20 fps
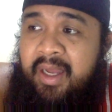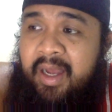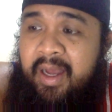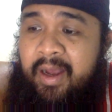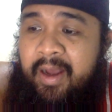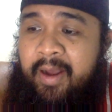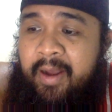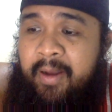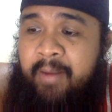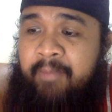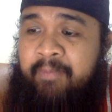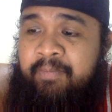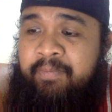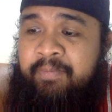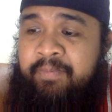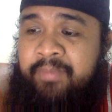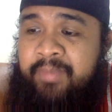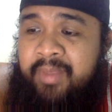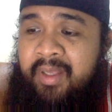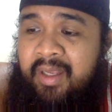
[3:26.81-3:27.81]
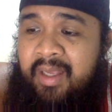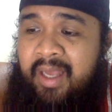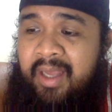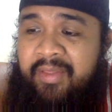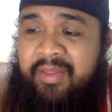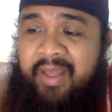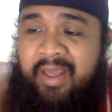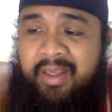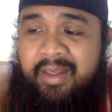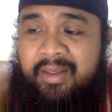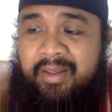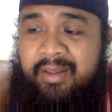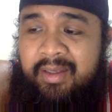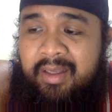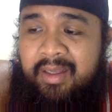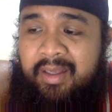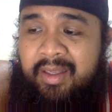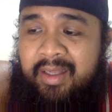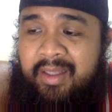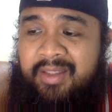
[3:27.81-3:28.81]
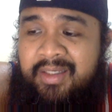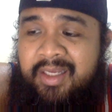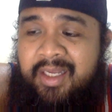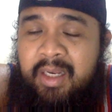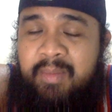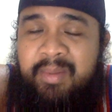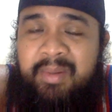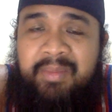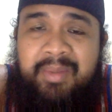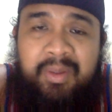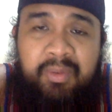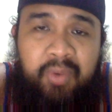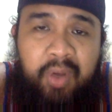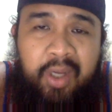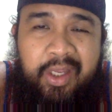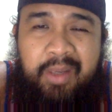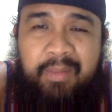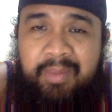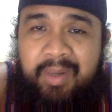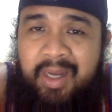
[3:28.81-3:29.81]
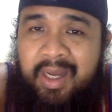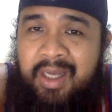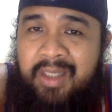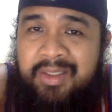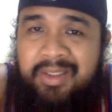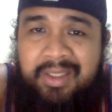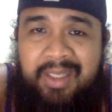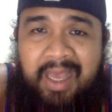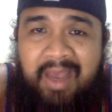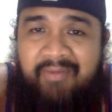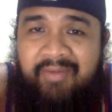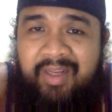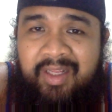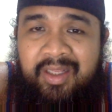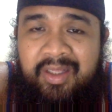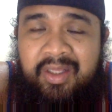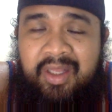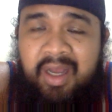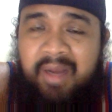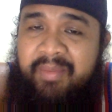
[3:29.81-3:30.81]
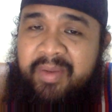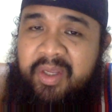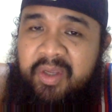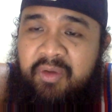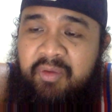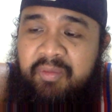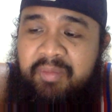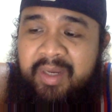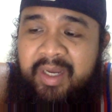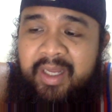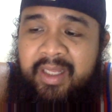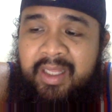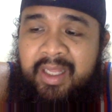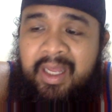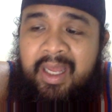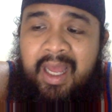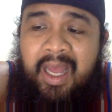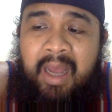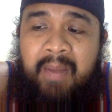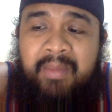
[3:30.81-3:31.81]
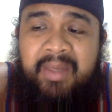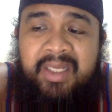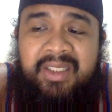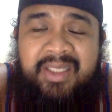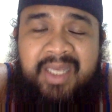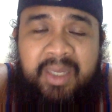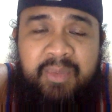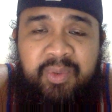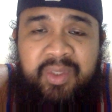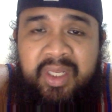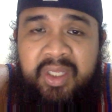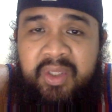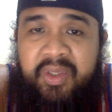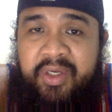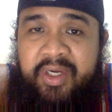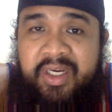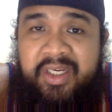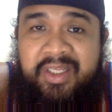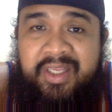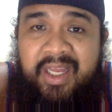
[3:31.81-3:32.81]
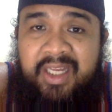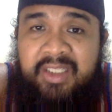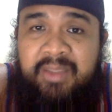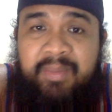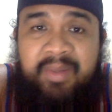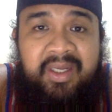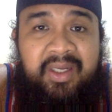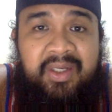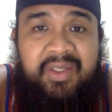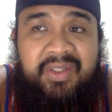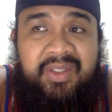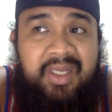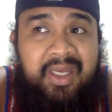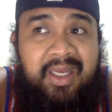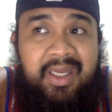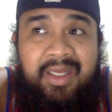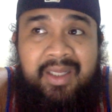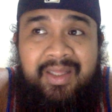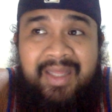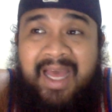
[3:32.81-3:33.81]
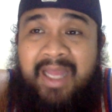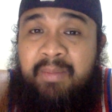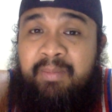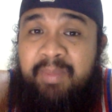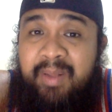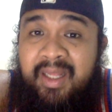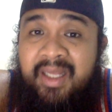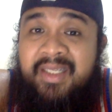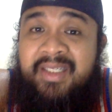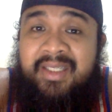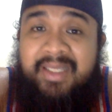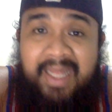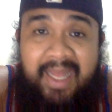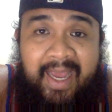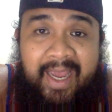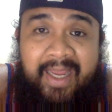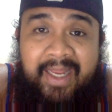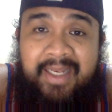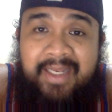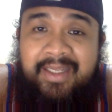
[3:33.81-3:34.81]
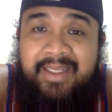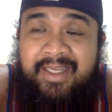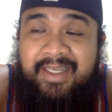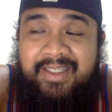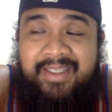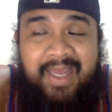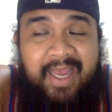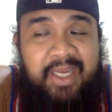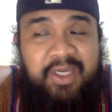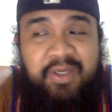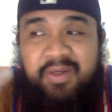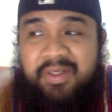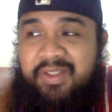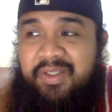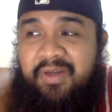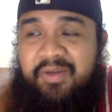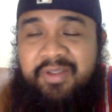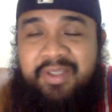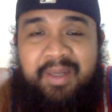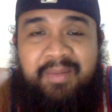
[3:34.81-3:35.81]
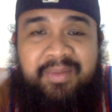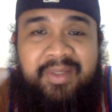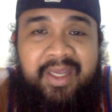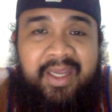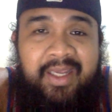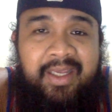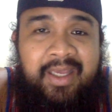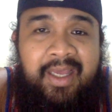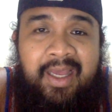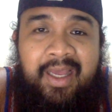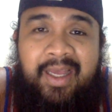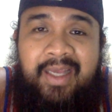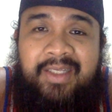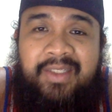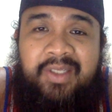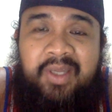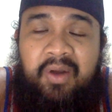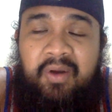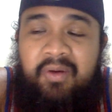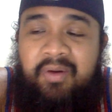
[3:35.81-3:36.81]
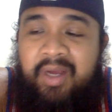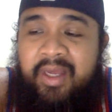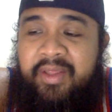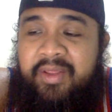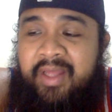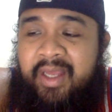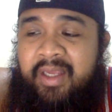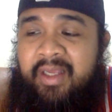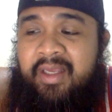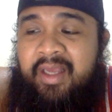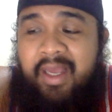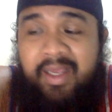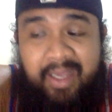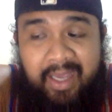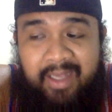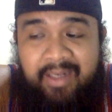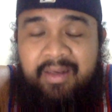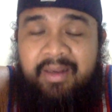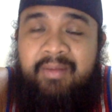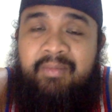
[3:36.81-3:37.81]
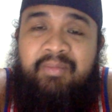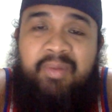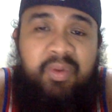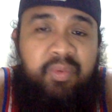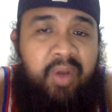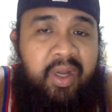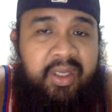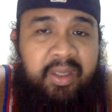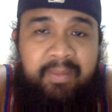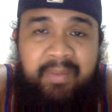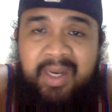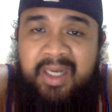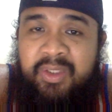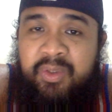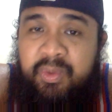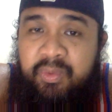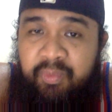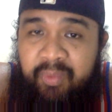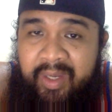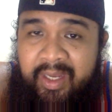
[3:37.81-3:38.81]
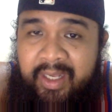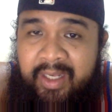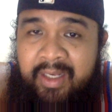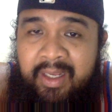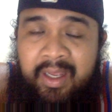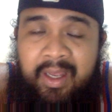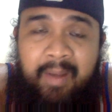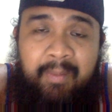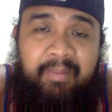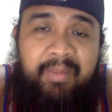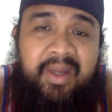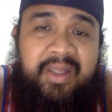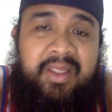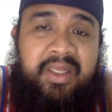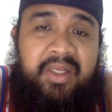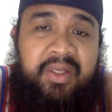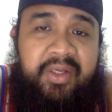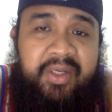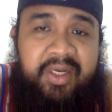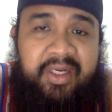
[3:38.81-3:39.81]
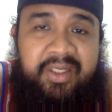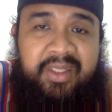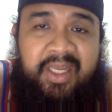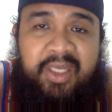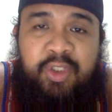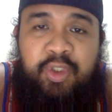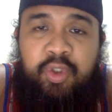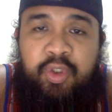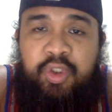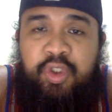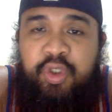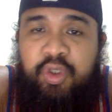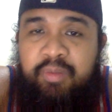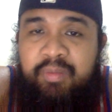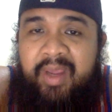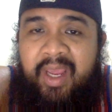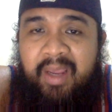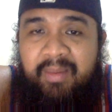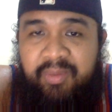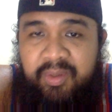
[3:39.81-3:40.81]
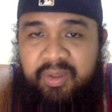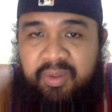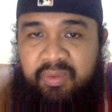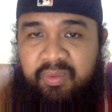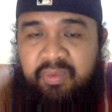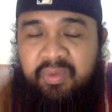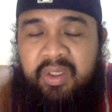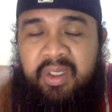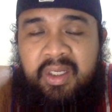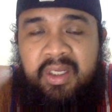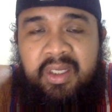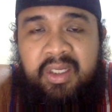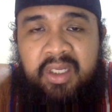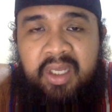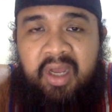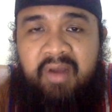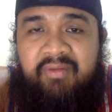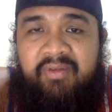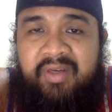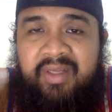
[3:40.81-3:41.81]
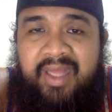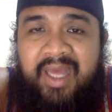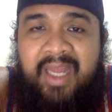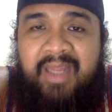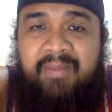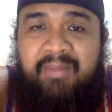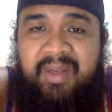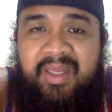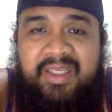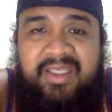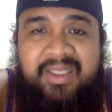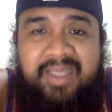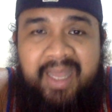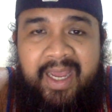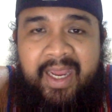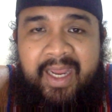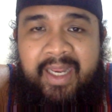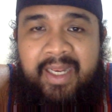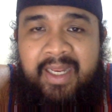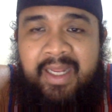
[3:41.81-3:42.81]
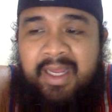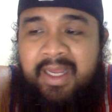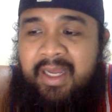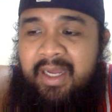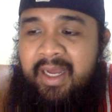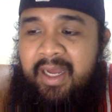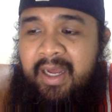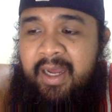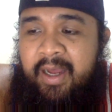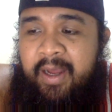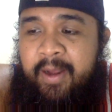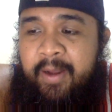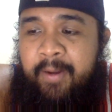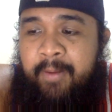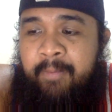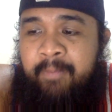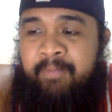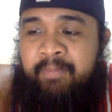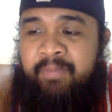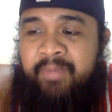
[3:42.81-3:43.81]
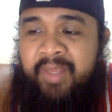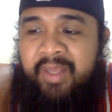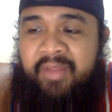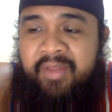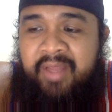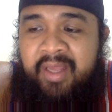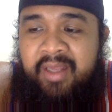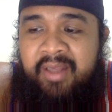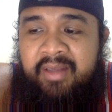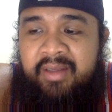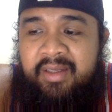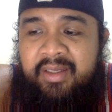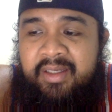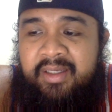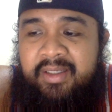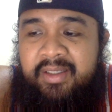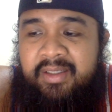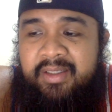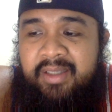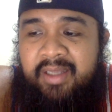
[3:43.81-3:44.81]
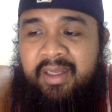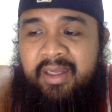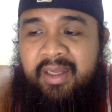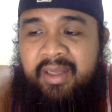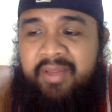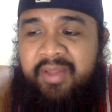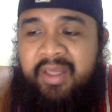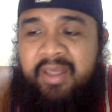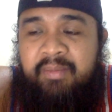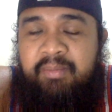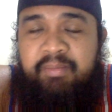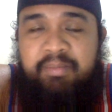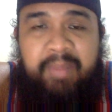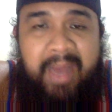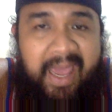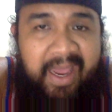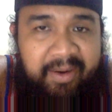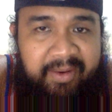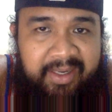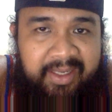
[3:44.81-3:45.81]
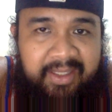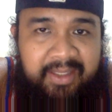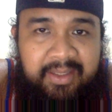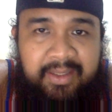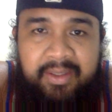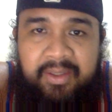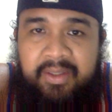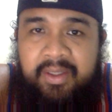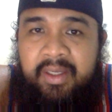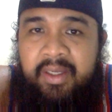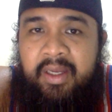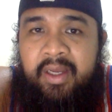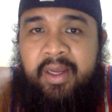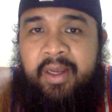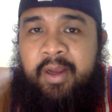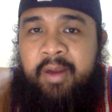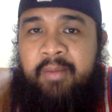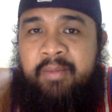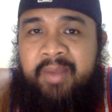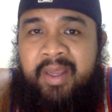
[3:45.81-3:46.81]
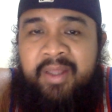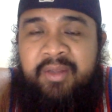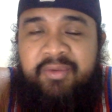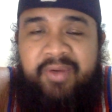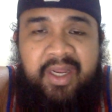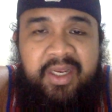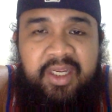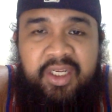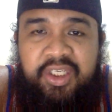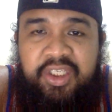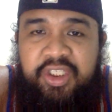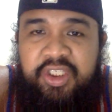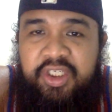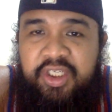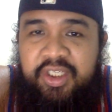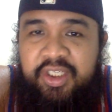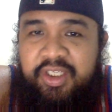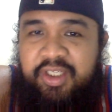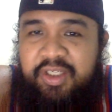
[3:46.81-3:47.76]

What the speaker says: I think it's gonna be Milwaukee Bucks having the W, but I'm gonna side with the New York Knicks because that +9 is actually so tempting. So I think again, Milwaukee Bucks would win, but the New York Knicks should be able to cover that +9. I think Barrett and Reddish,